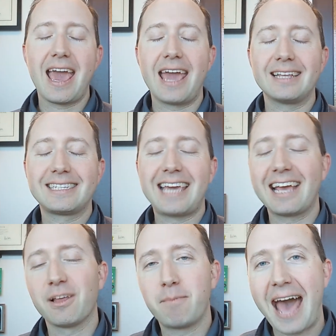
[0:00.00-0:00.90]
Hey, it's
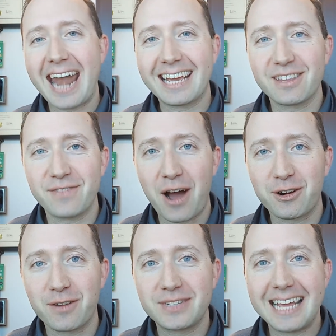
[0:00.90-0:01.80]
Kaleb, the
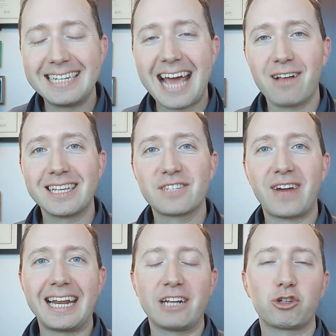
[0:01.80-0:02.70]
founder of 10 Talents
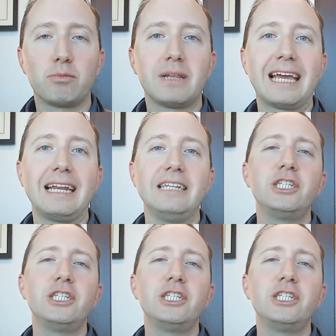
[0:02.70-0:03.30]
Financial Planning.